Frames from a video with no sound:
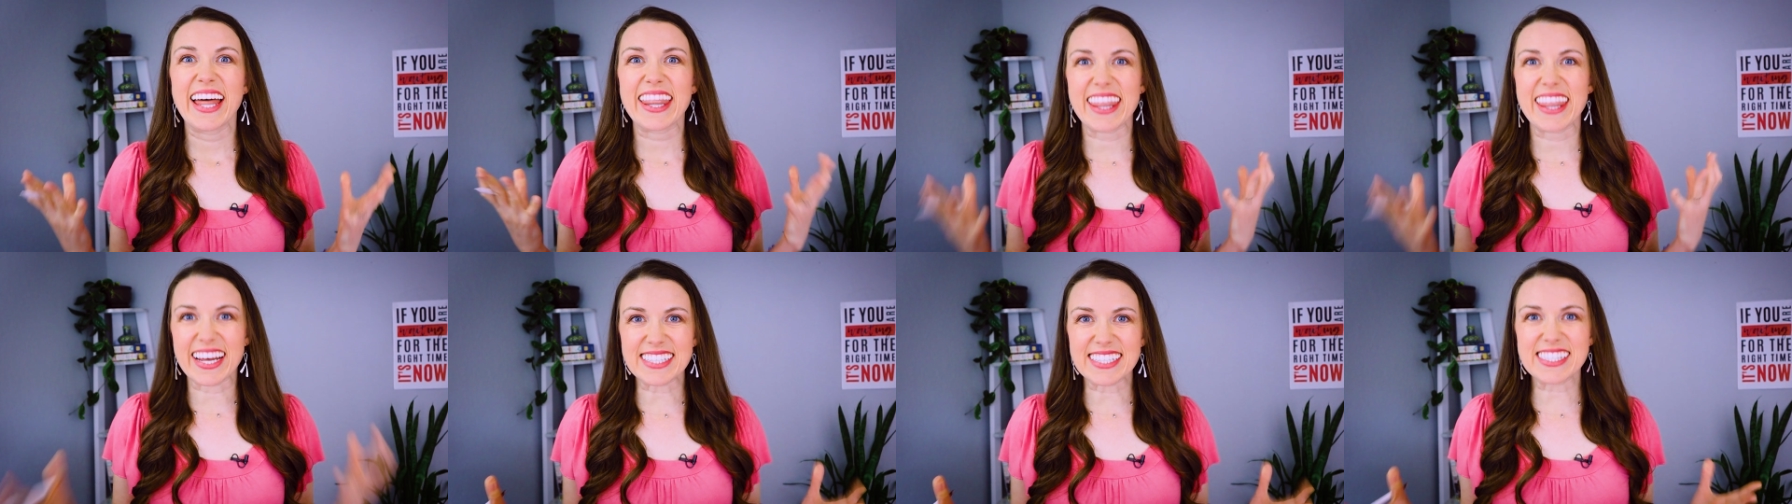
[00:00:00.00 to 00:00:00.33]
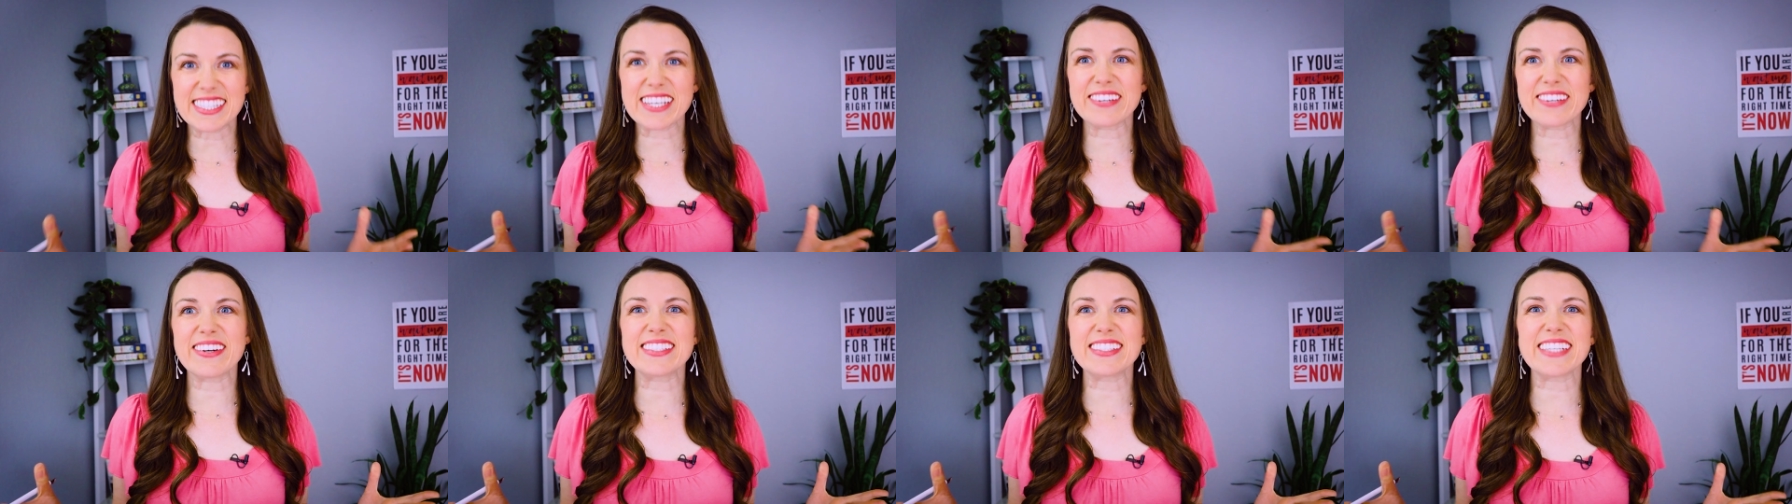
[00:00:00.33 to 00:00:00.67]
That's
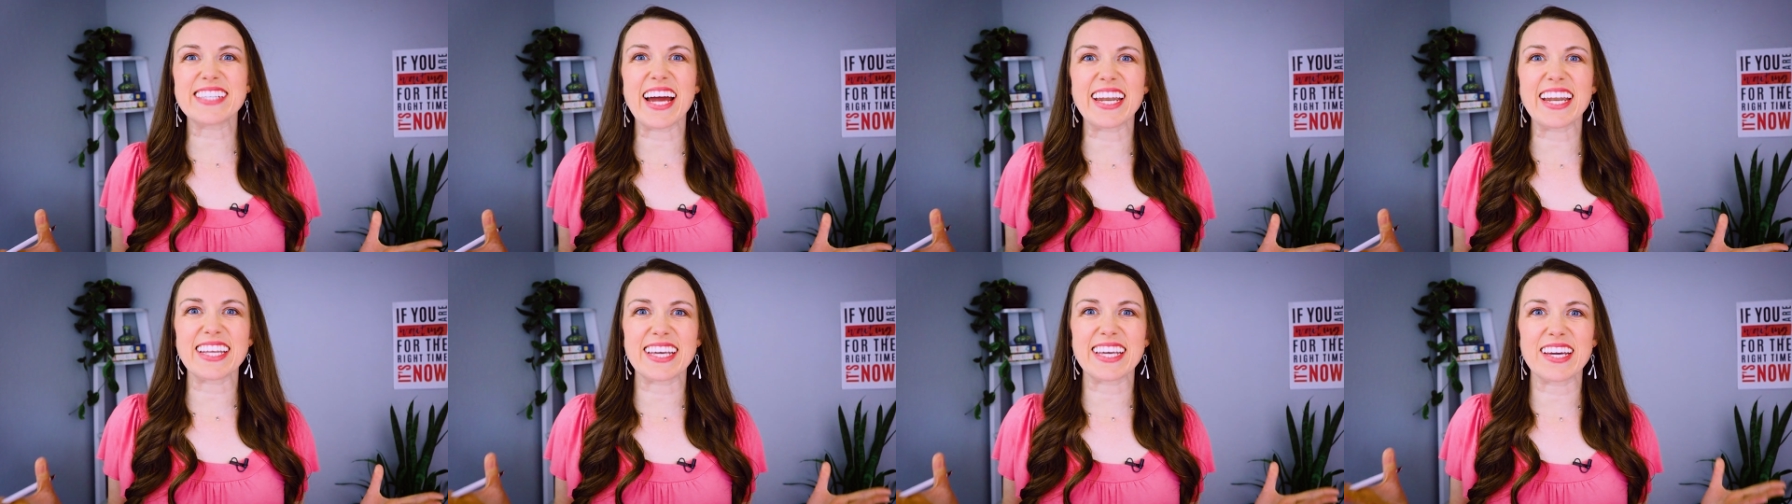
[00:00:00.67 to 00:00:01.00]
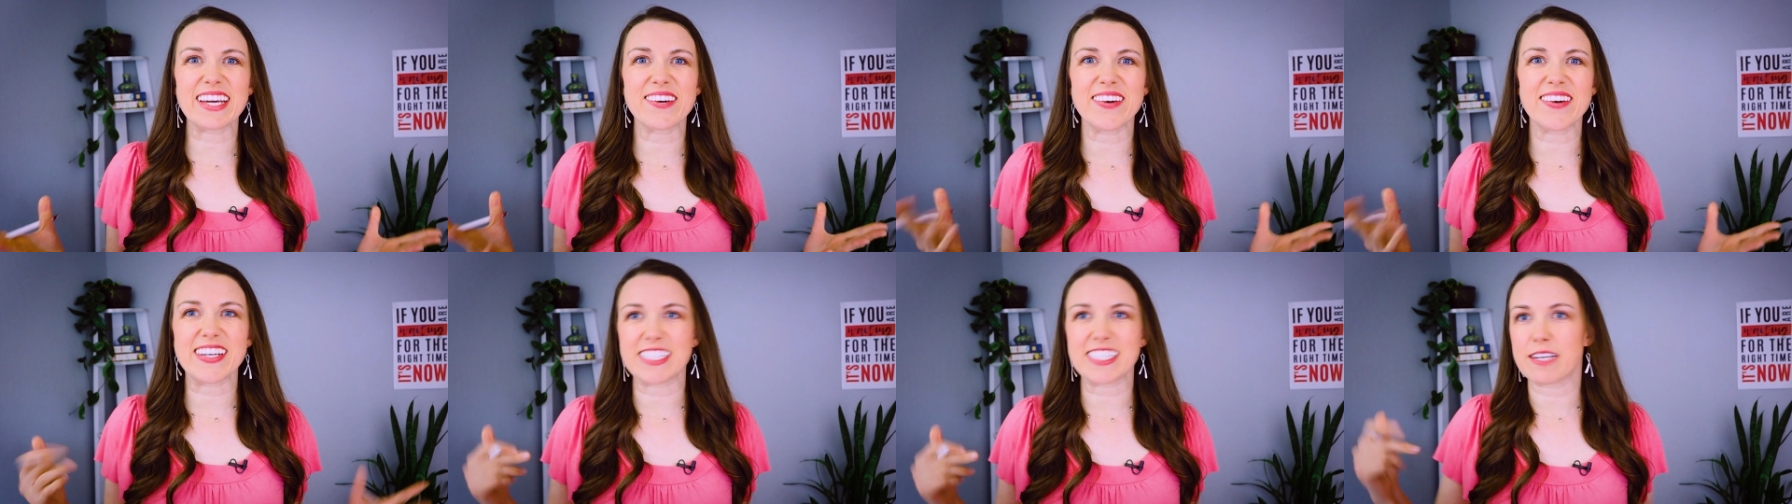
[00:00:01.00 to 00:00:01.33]
the quadratic
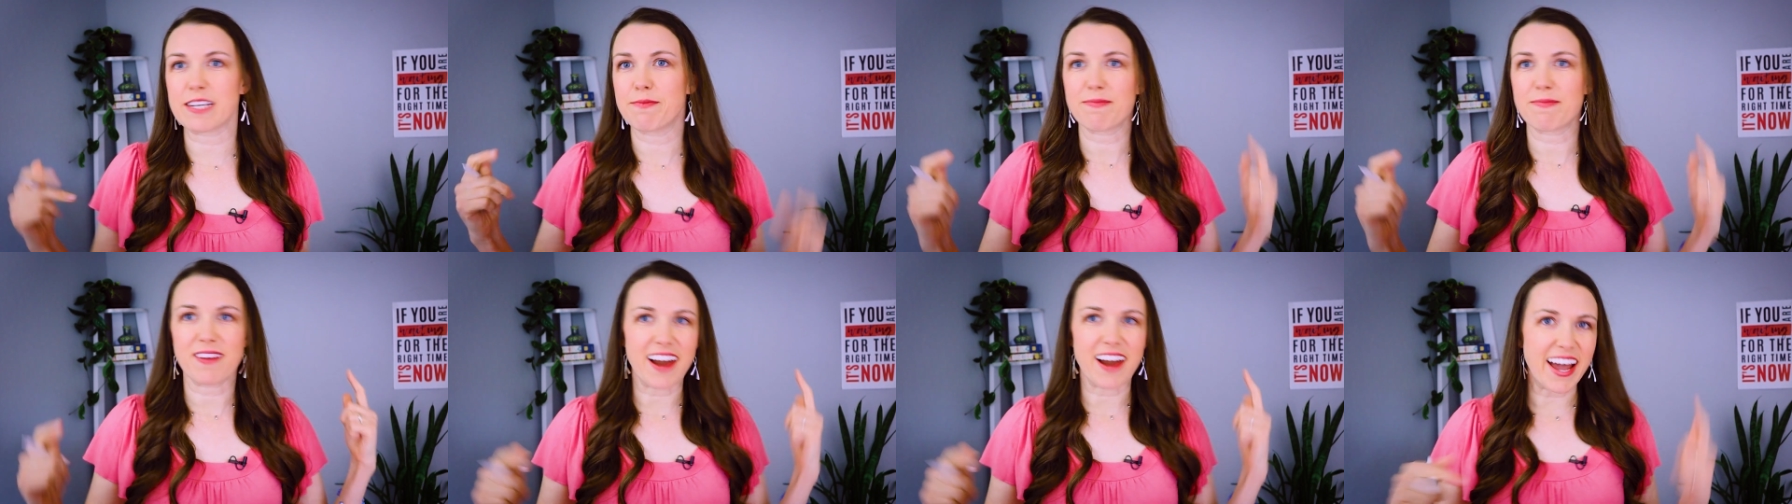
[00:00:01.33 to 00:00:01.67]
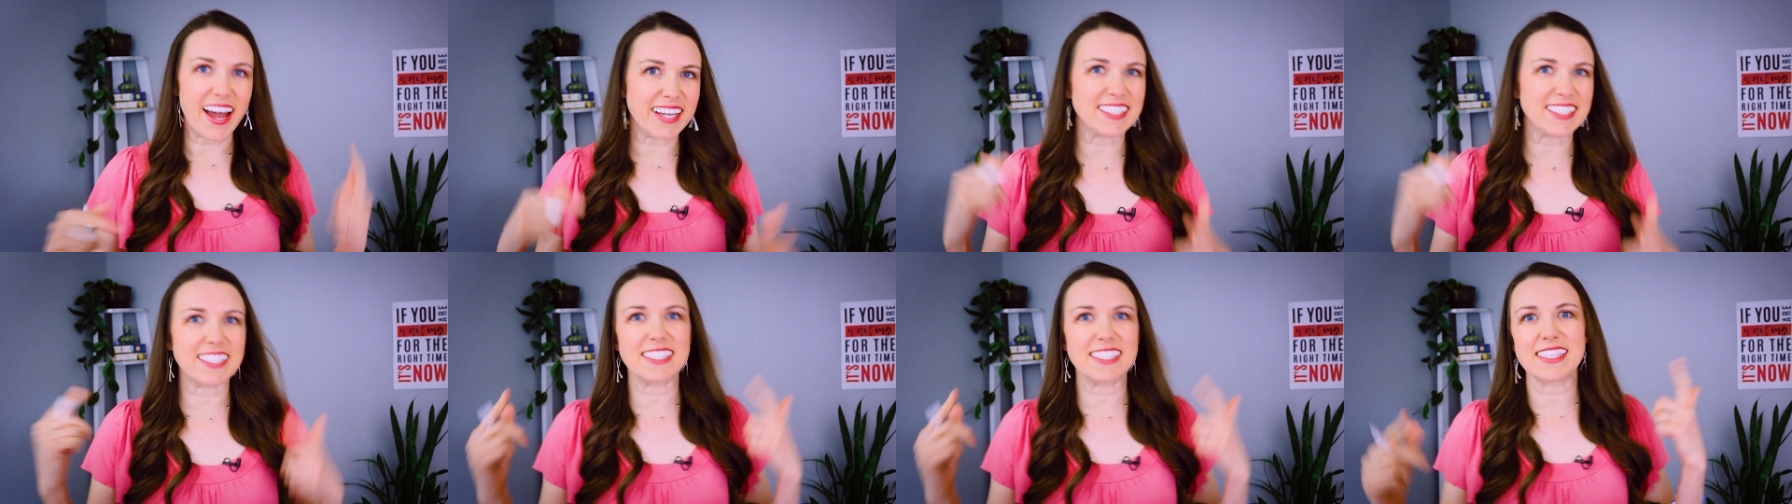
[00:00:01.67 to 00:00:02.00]
equation.
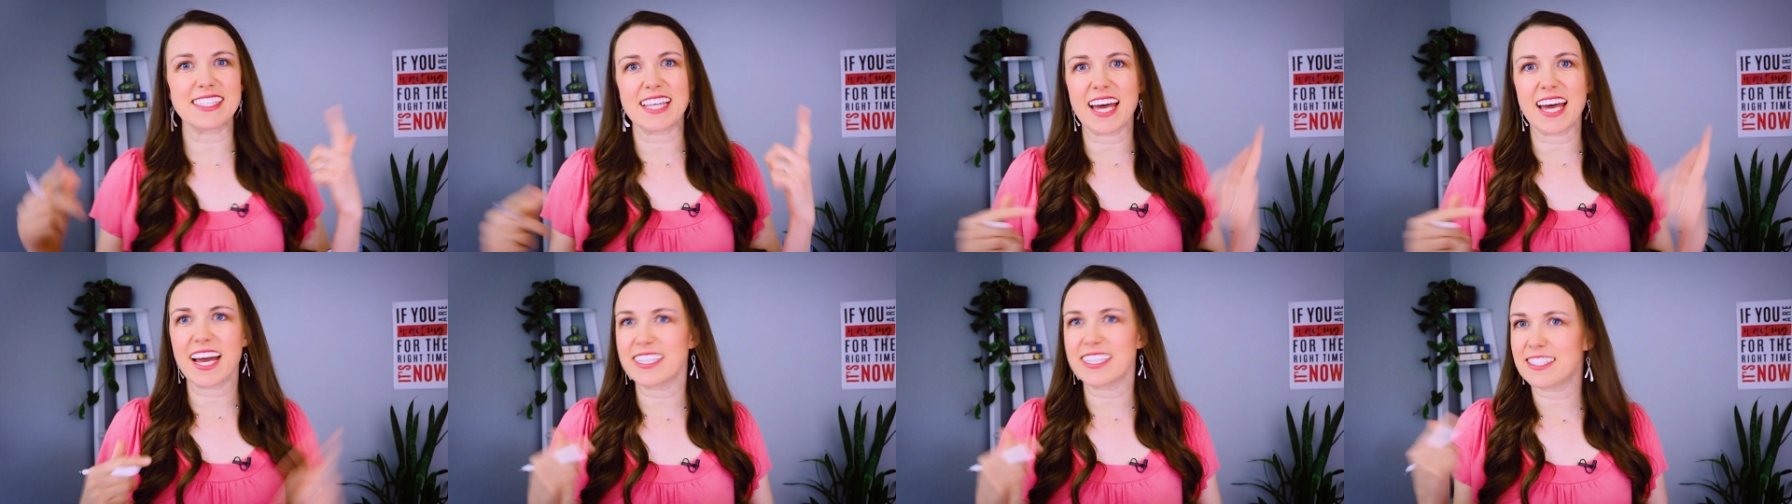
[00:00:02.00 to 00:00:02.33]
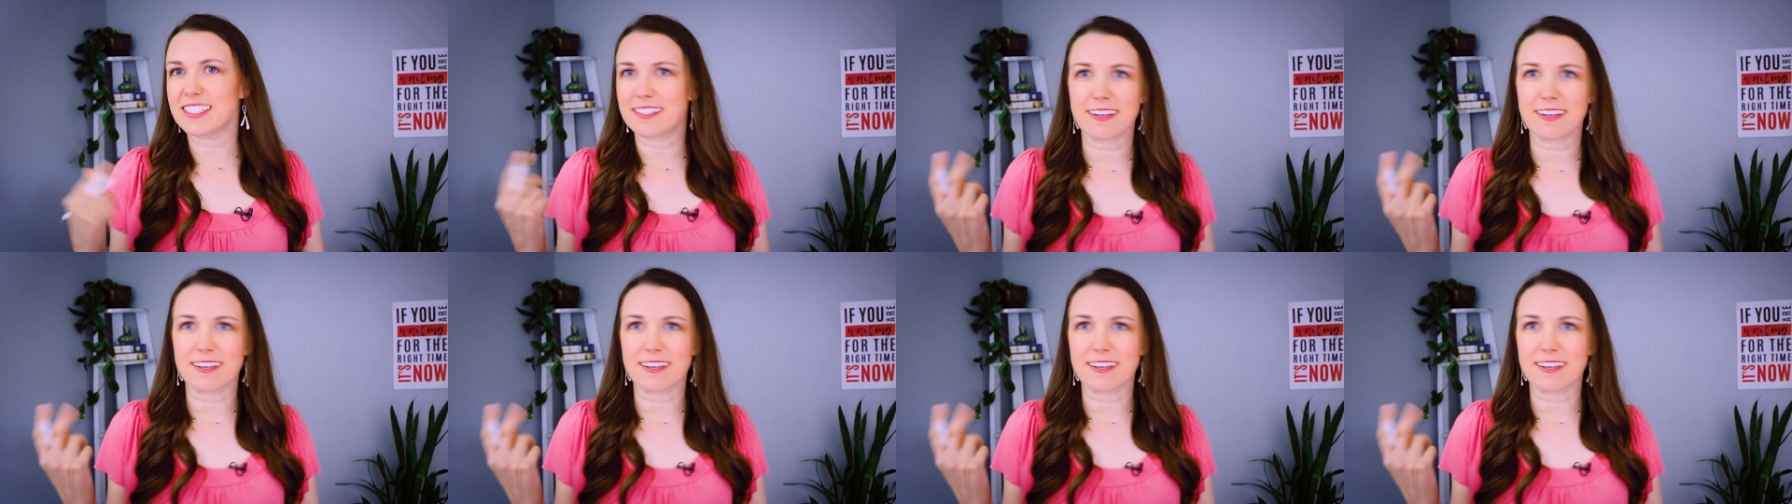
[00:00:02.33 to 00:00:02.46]
Practice that.